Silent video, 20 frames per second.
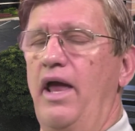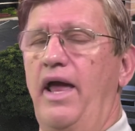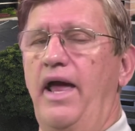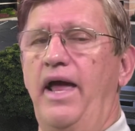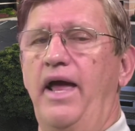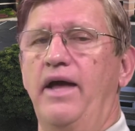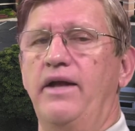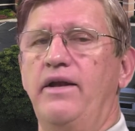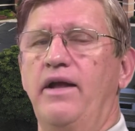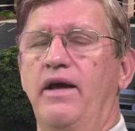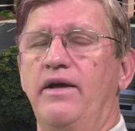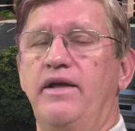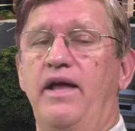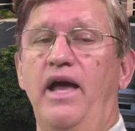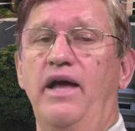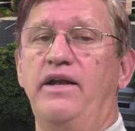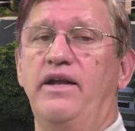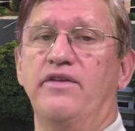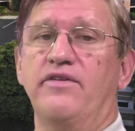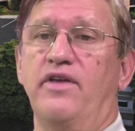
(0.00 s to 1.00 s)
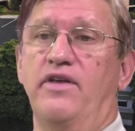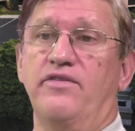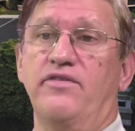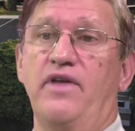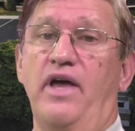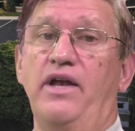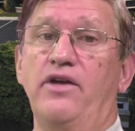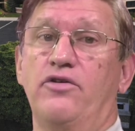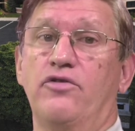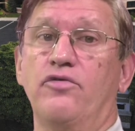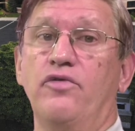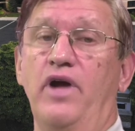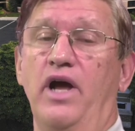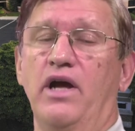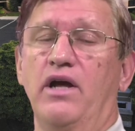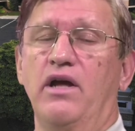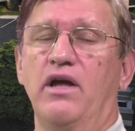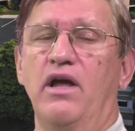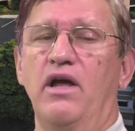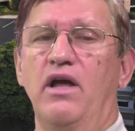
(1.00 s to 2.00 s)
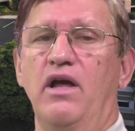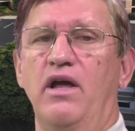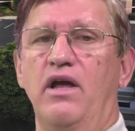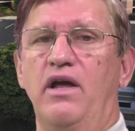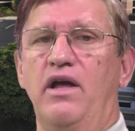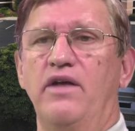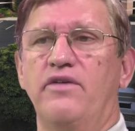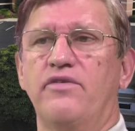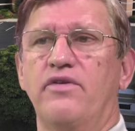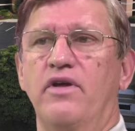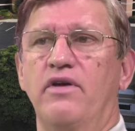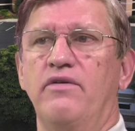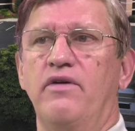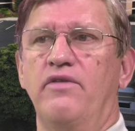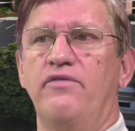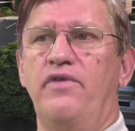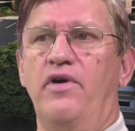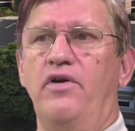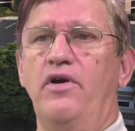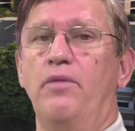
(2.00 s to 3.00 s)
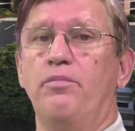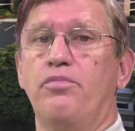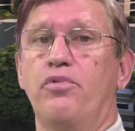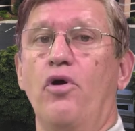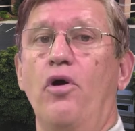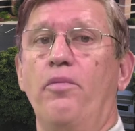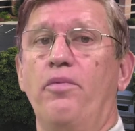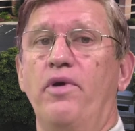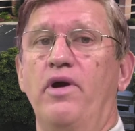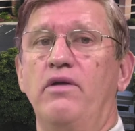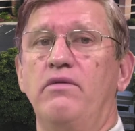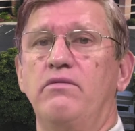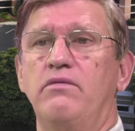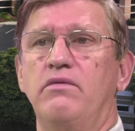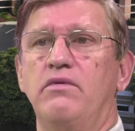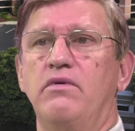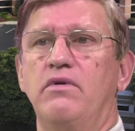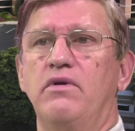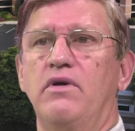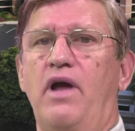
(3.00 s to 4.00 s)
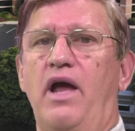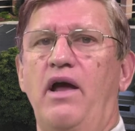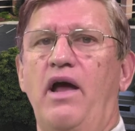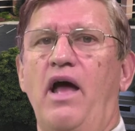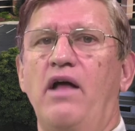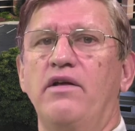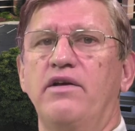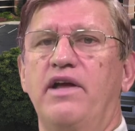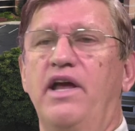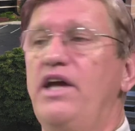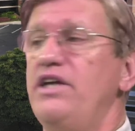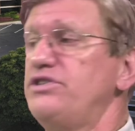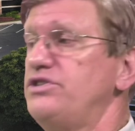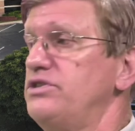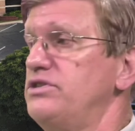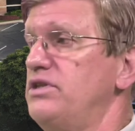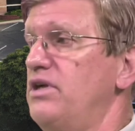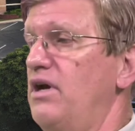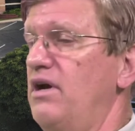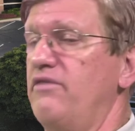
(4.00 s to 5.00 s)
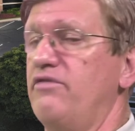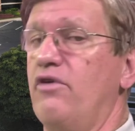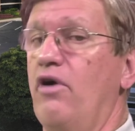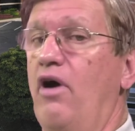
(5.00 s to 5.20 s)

And again, it's not a trick, it's a very appropriate allocation of